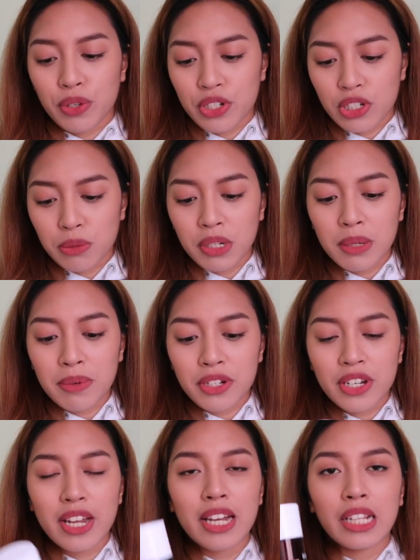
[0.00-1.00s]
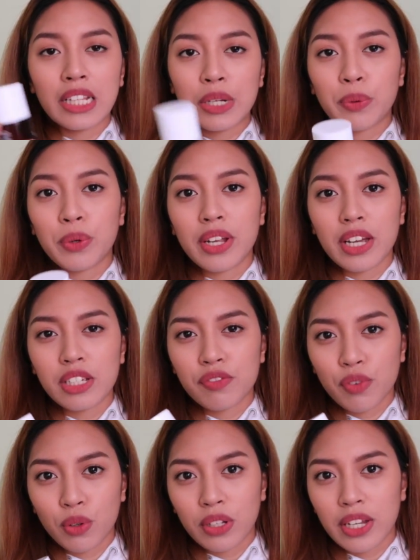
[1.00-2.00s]
which is pretty much a liquid
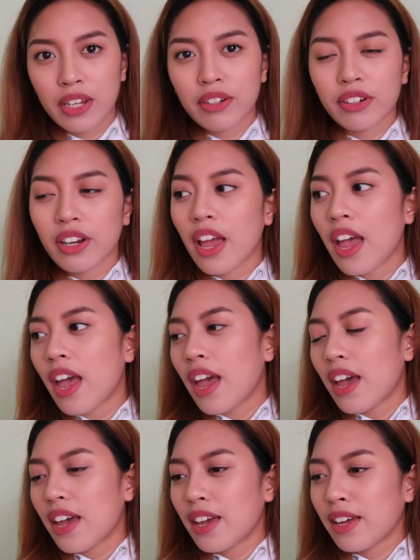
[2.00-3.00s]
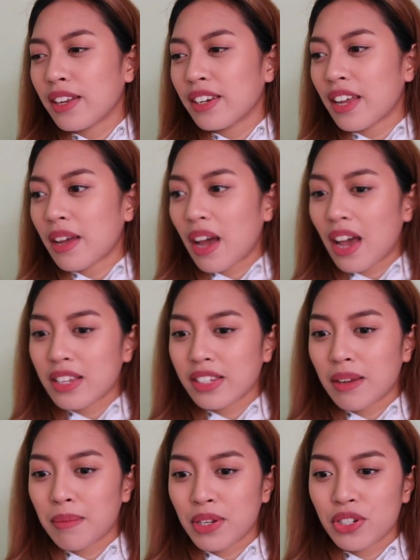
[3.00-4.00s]
exfoliator. And as
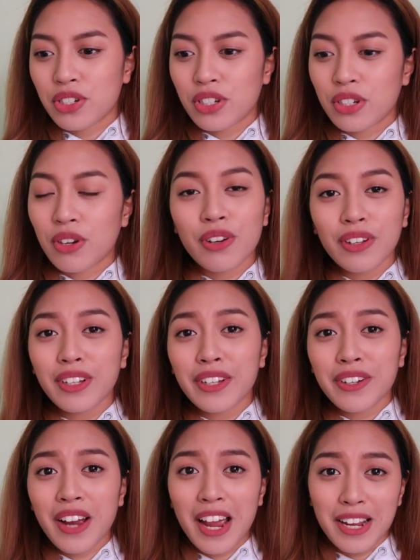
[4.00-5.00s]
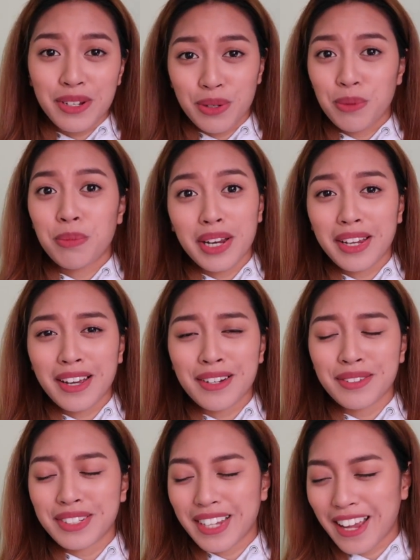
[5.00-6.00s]
I mentioned earlier, I do break
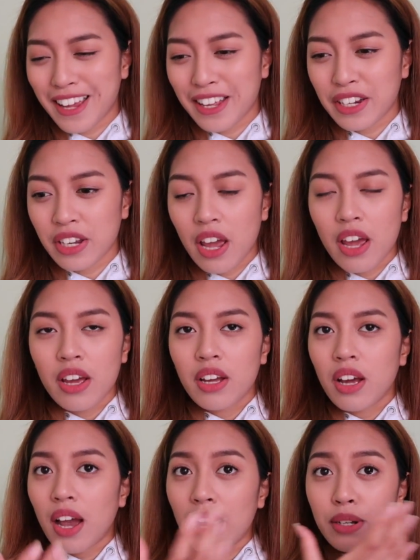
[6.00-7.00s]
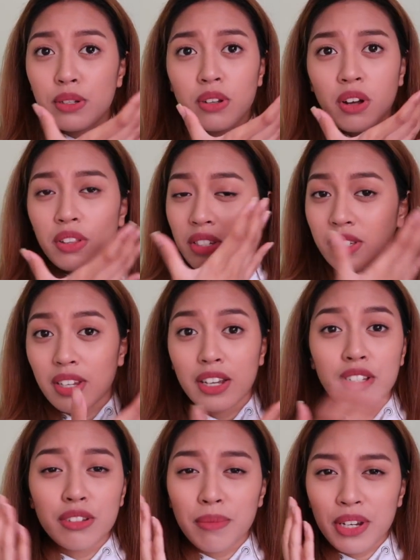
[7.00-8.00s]
out, and on the
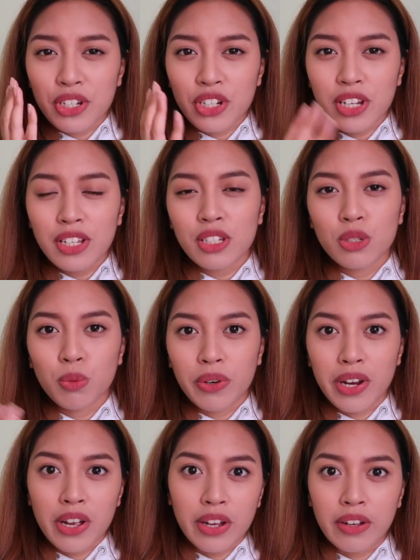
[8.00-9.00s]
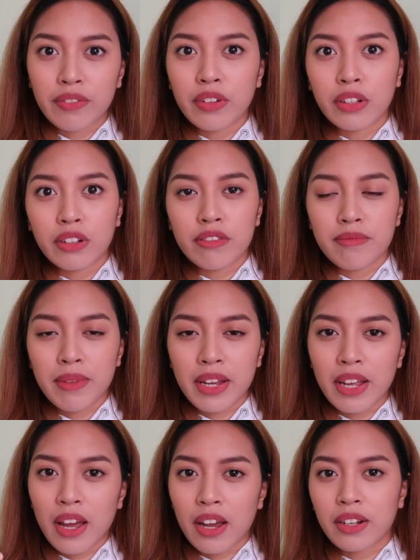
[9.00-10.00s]
sides of my cheeks is where I have a lot of
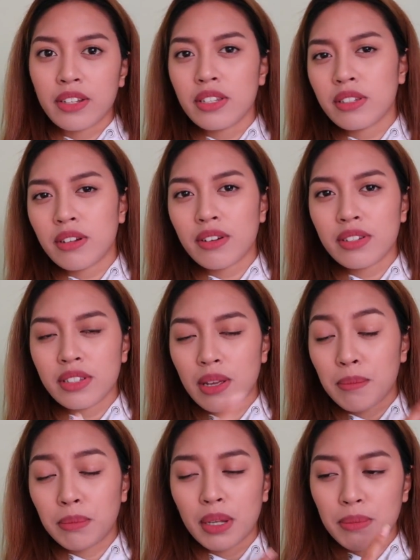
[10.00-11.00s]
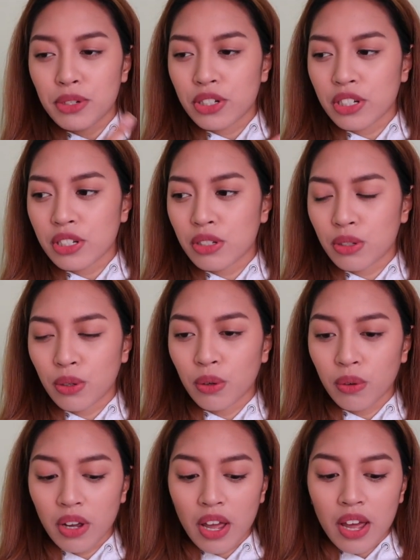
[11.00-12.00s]
my acne scars and blemishes,
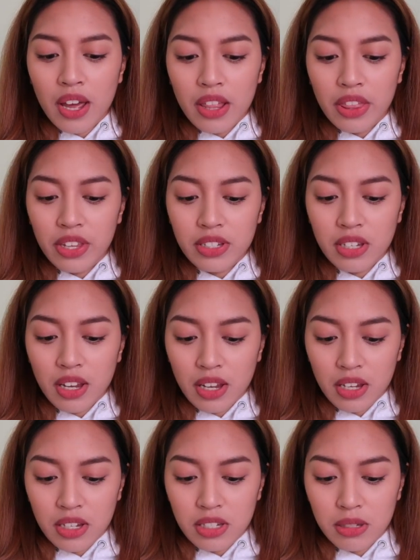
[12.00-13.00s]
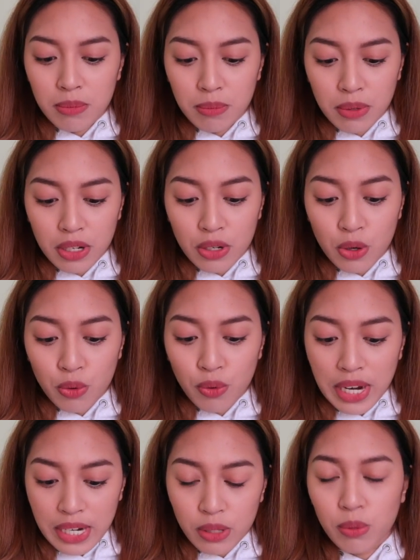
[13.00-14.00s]
so this has been
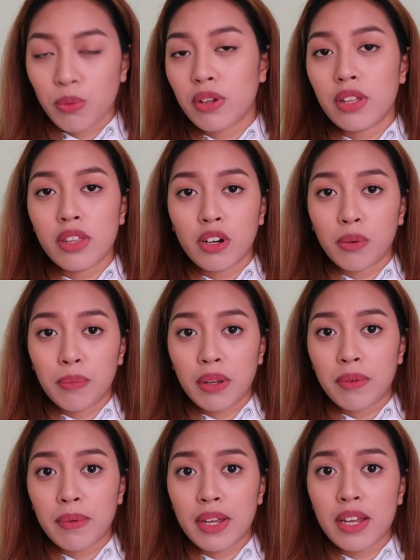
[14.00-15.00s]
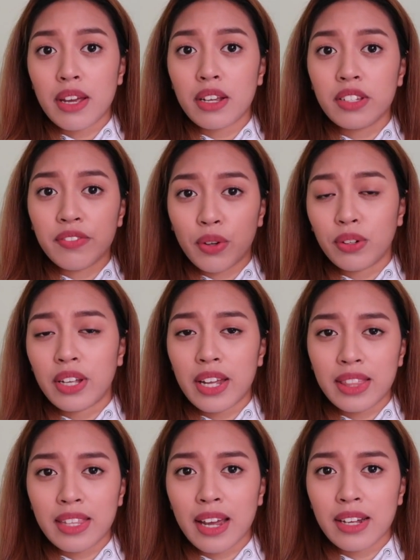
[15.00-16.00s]
great with helping me
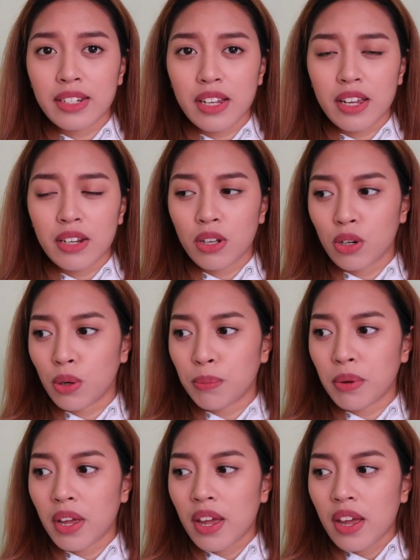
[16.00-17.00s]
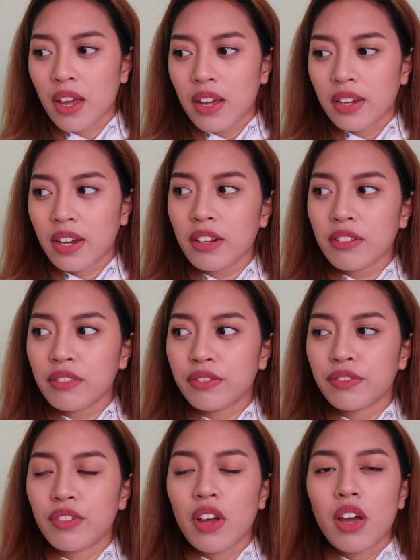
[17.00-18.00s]
exfoliate that and help kind
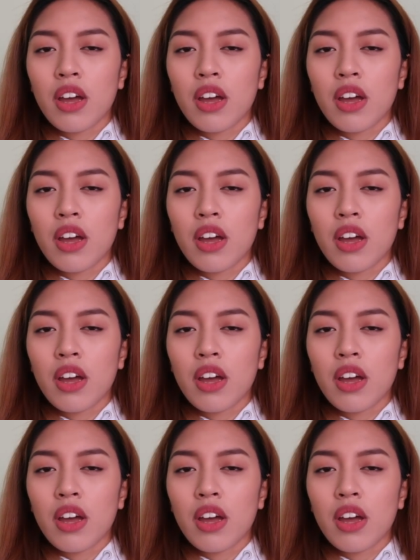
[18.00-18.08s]
of